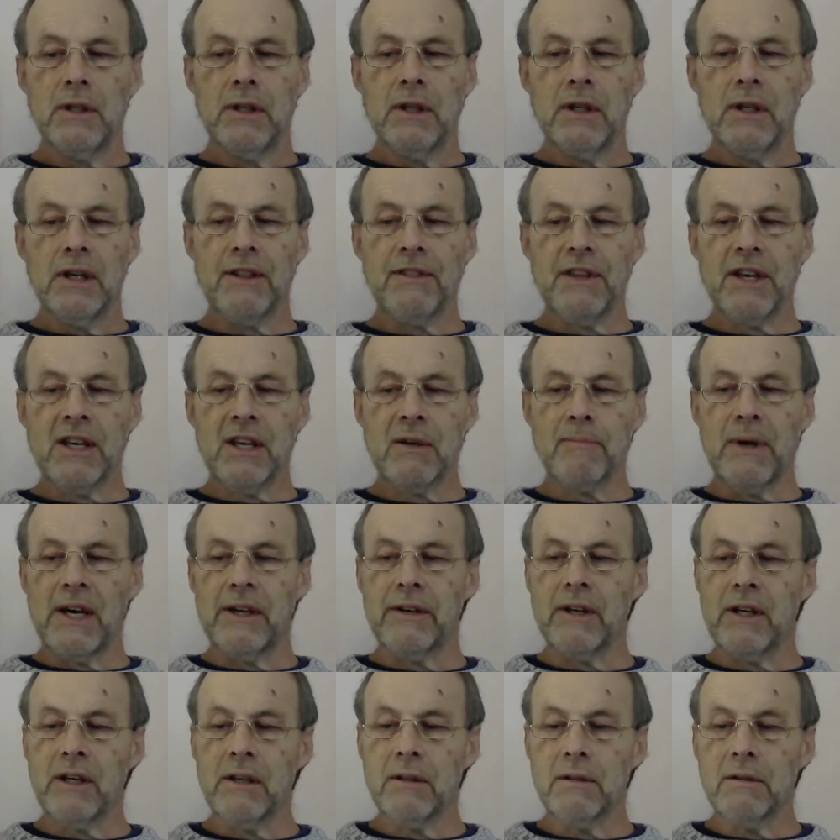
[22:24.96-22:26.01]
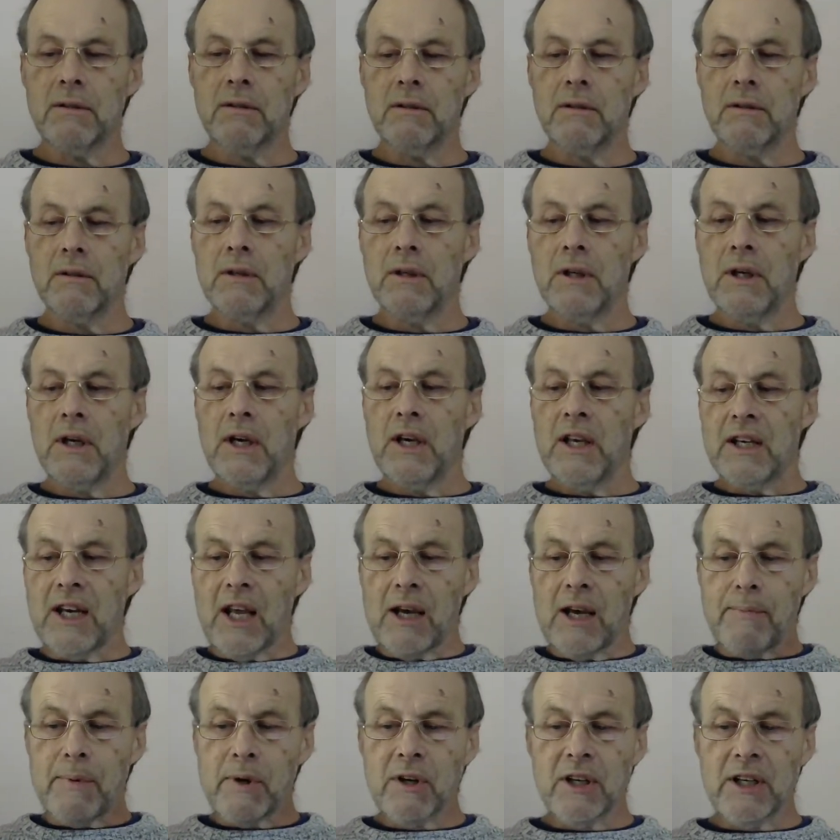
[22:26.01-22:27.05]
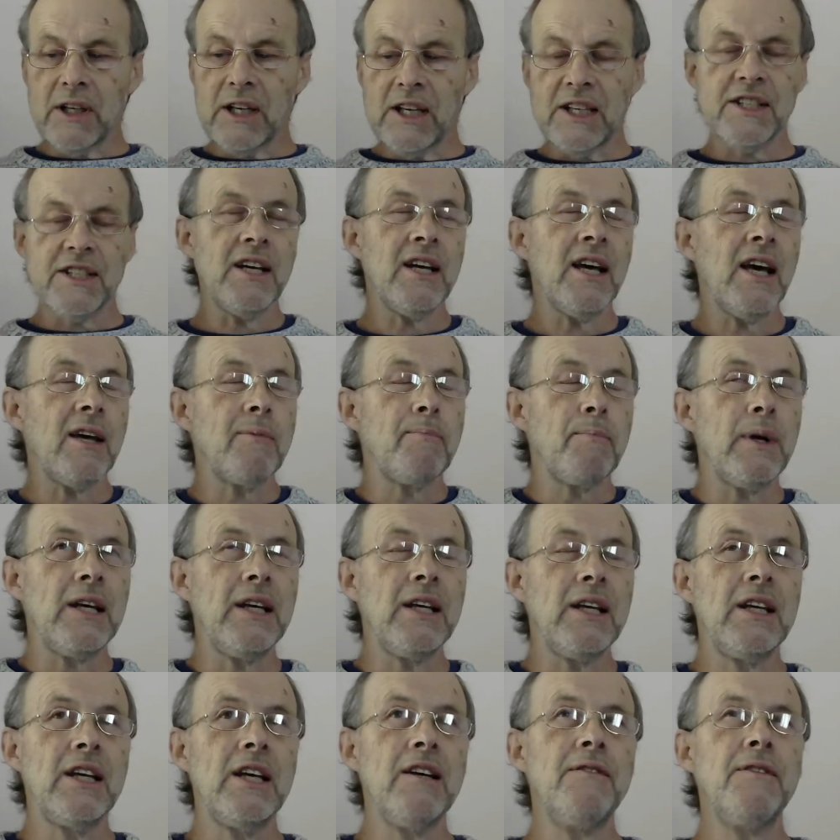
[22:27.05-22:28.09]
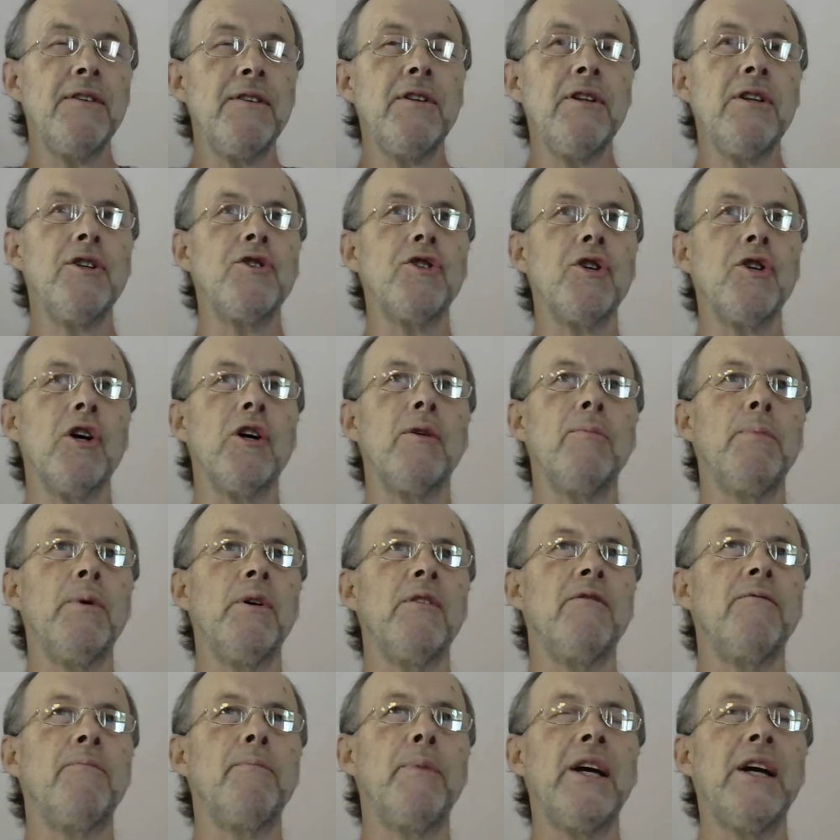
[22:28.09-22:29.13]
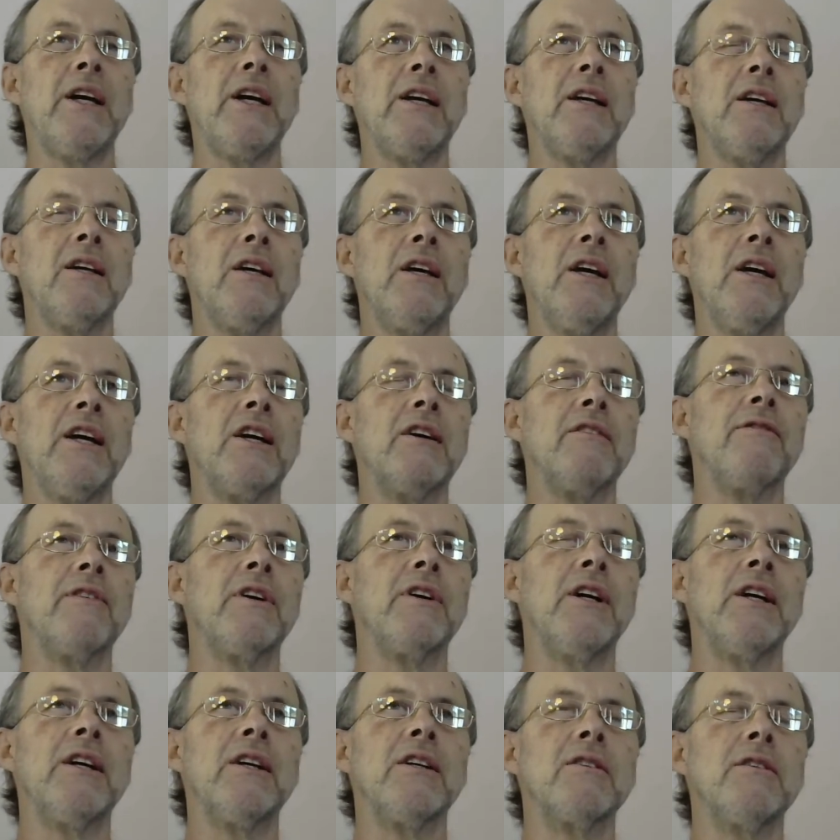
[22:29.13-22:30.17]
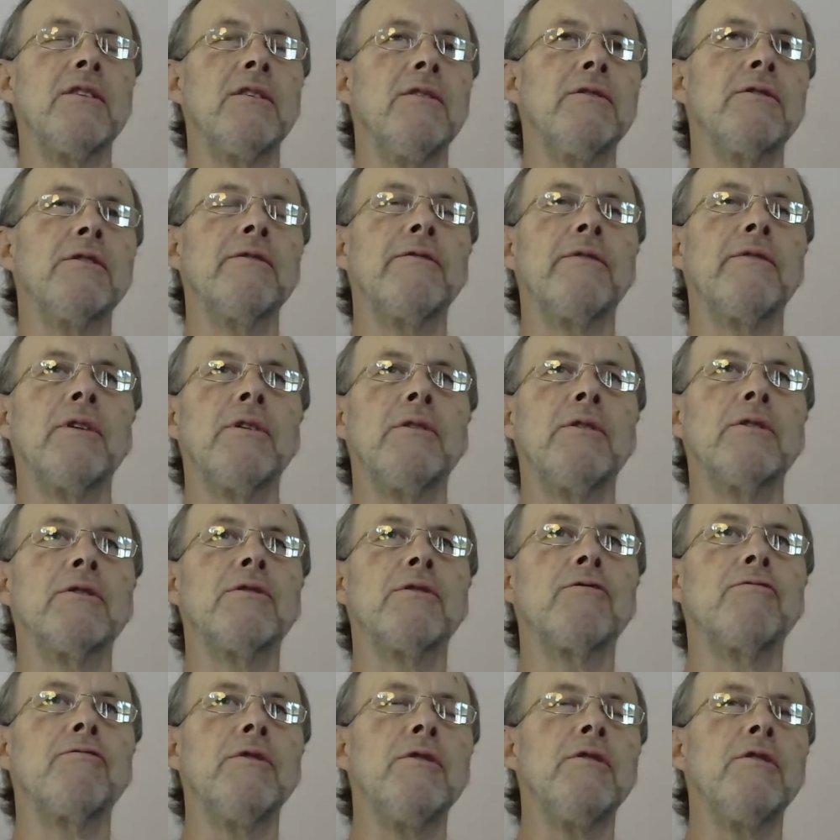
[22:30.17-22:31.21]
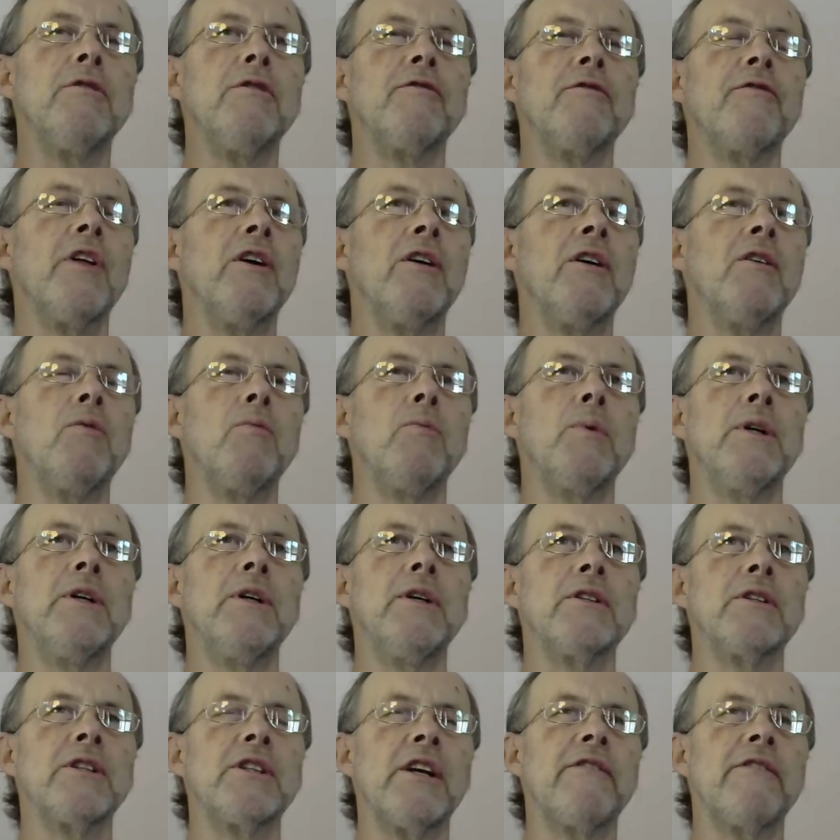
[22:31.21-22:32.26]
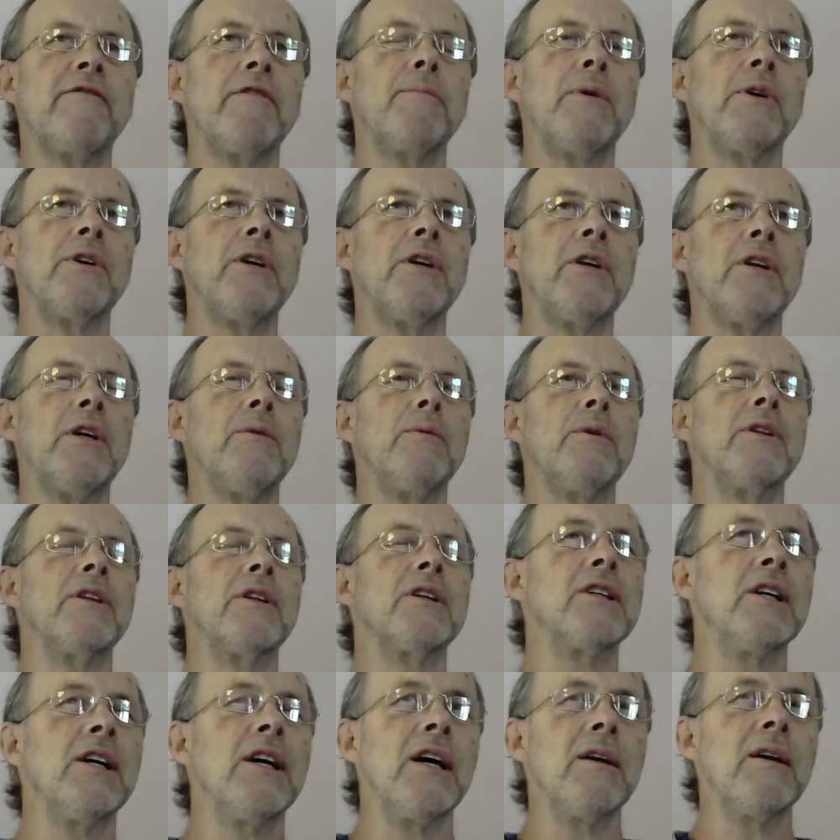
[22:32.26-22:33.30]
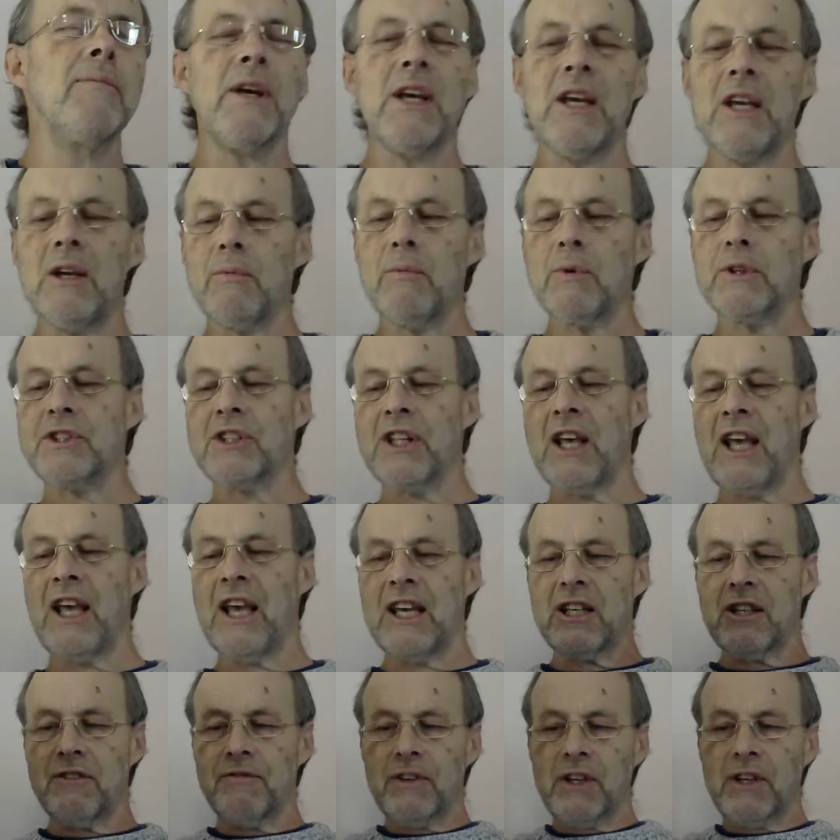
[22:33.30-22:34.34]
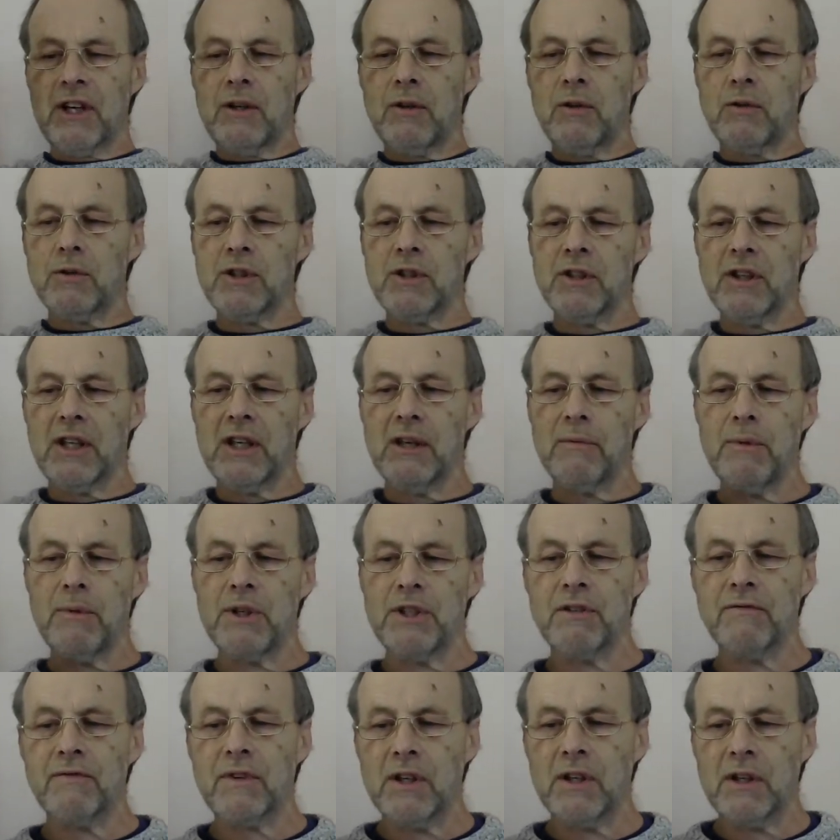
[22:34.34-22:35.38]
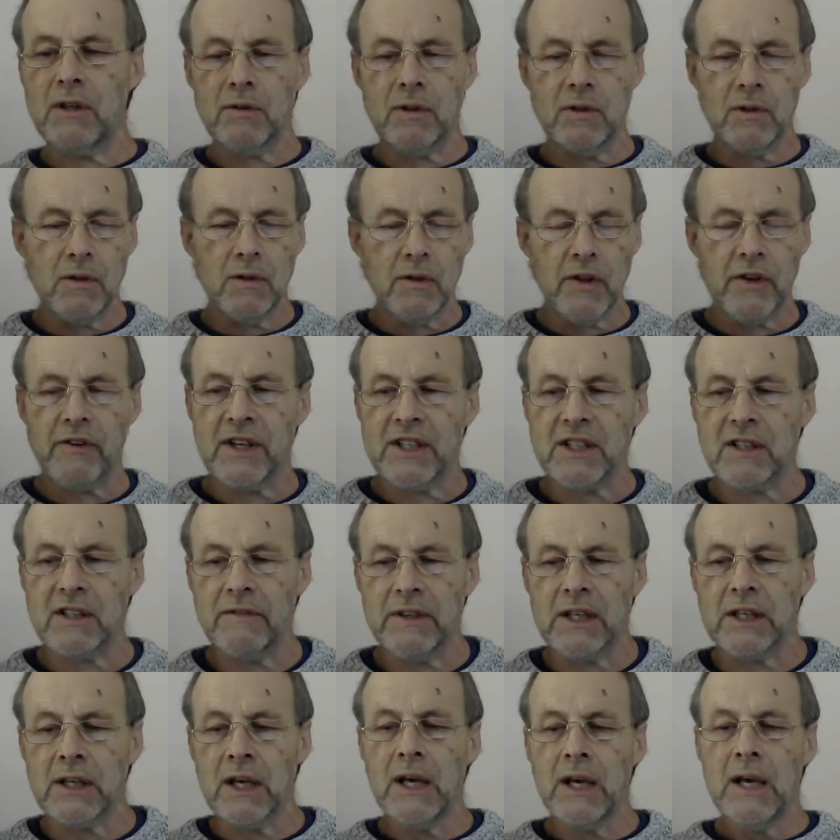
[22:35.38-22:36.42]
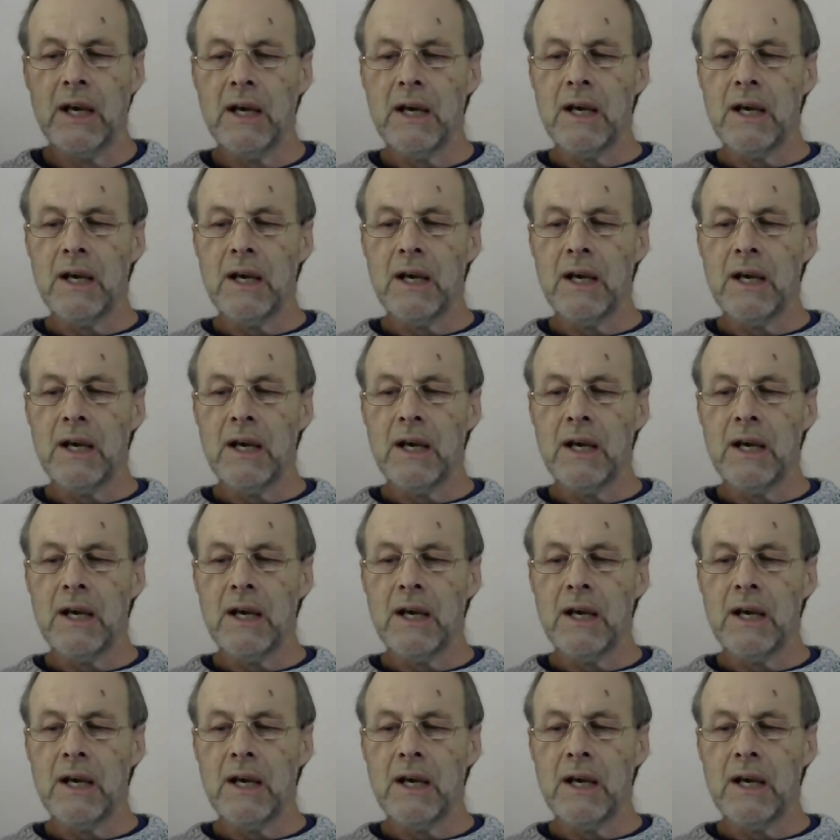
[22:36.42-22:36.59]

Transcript: Now think about it. Nebuchadnezzar had been given the job of being King of Kings, Lord of Lords, ruler of the whole world, as everybody knew at the time. He was the head of gold and the image of gold and all the rest of it.